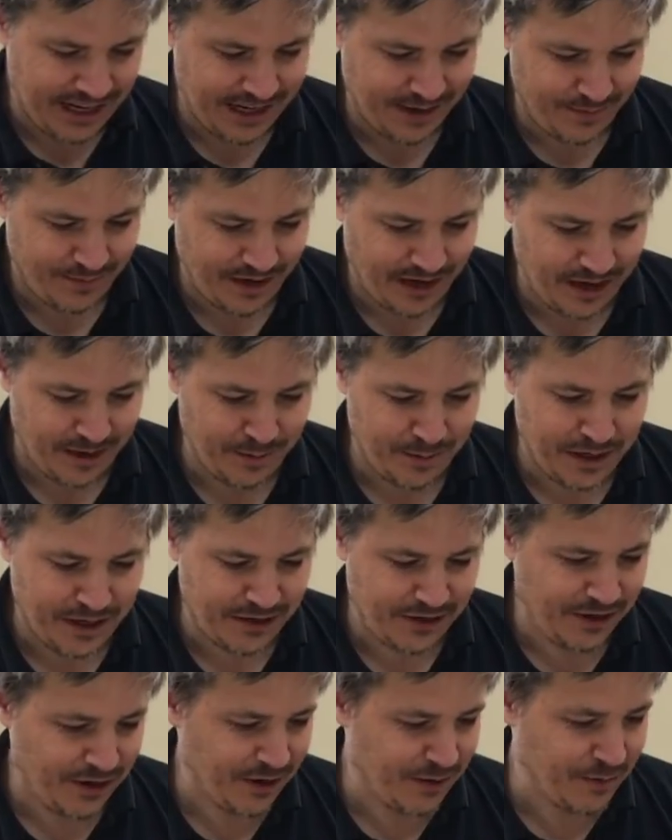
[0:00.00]
I've got my
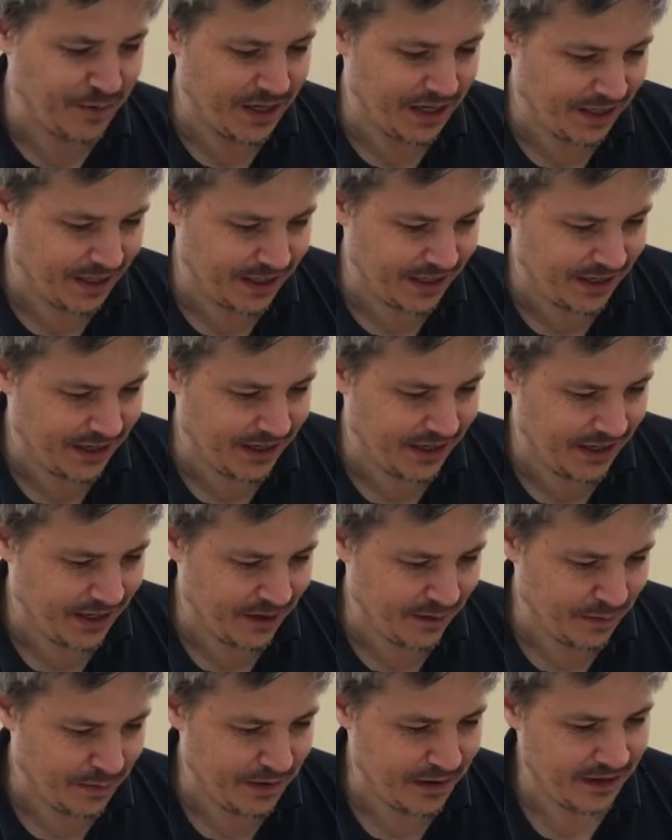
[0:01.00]
dough mixed
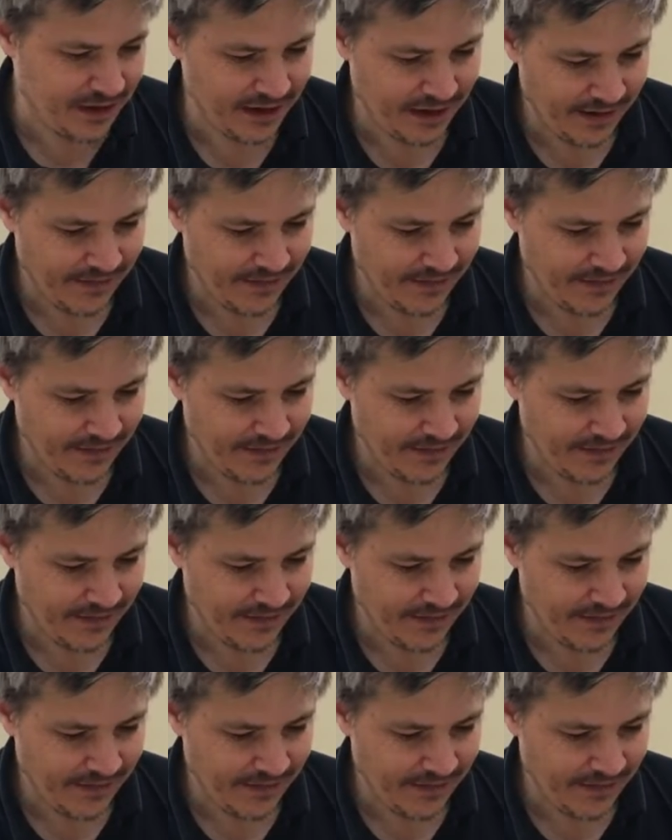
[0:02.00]
up.